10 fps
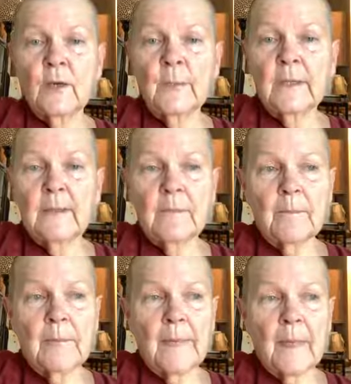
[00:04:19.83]
But
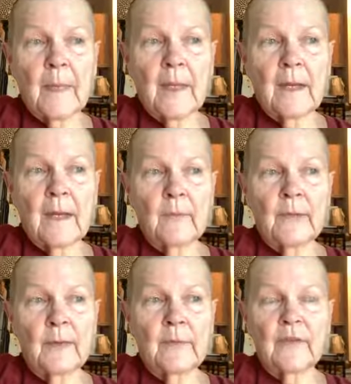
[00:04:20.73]

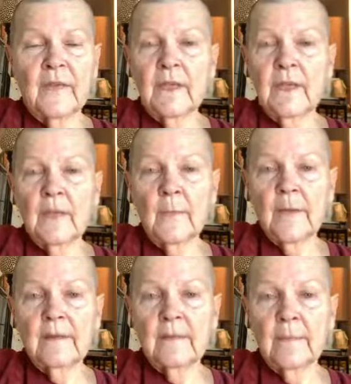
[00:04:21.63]
when I was thinking
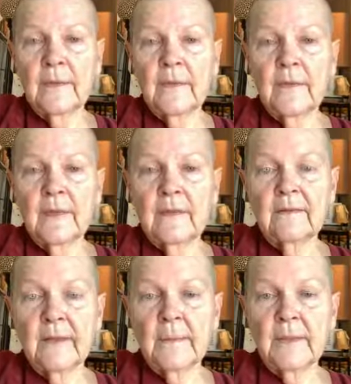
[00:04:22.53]
about some of the
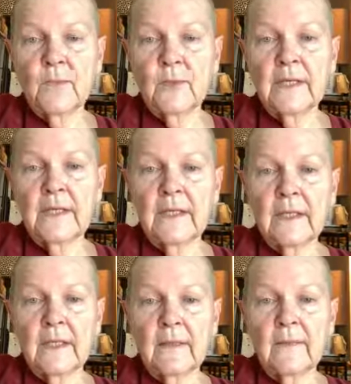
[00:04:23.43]
things I've been reading